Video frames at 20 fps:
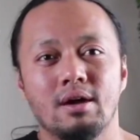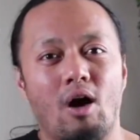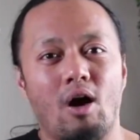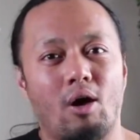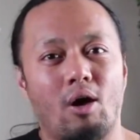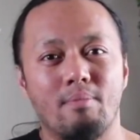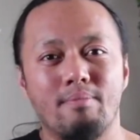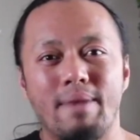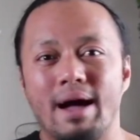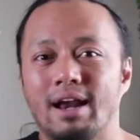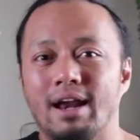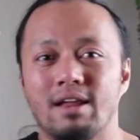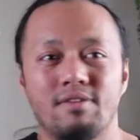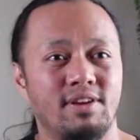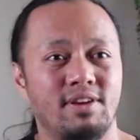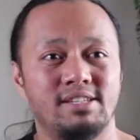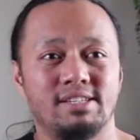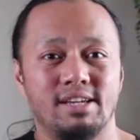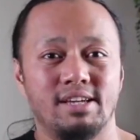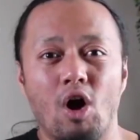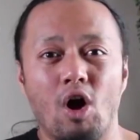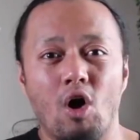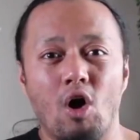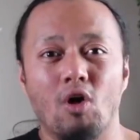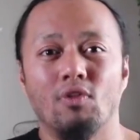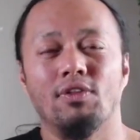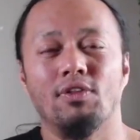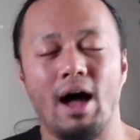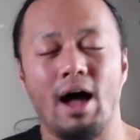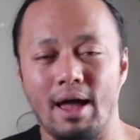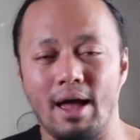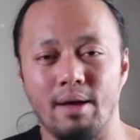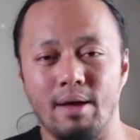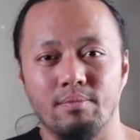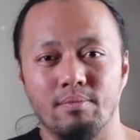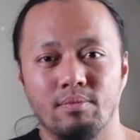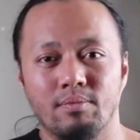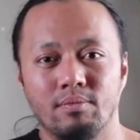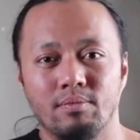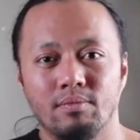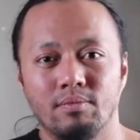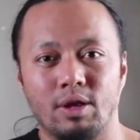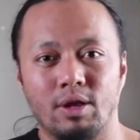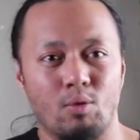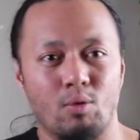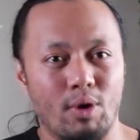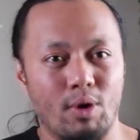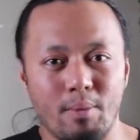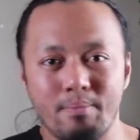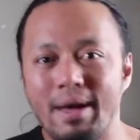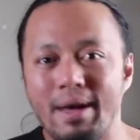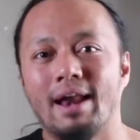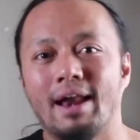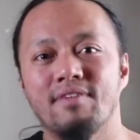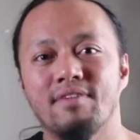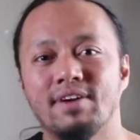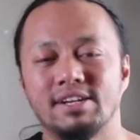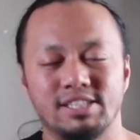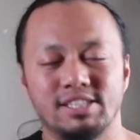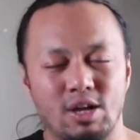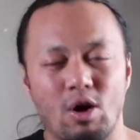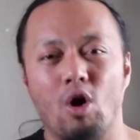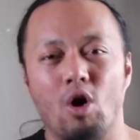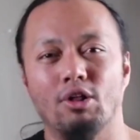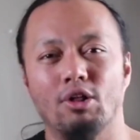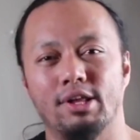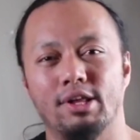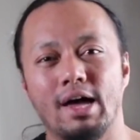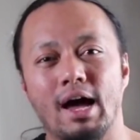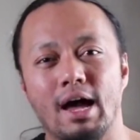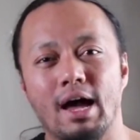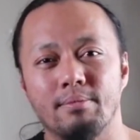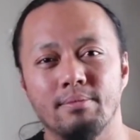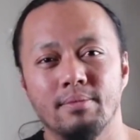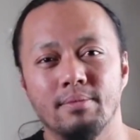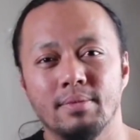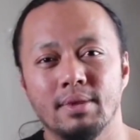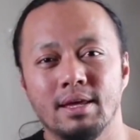are manifesting all the time. Like, we are manifesting all the time.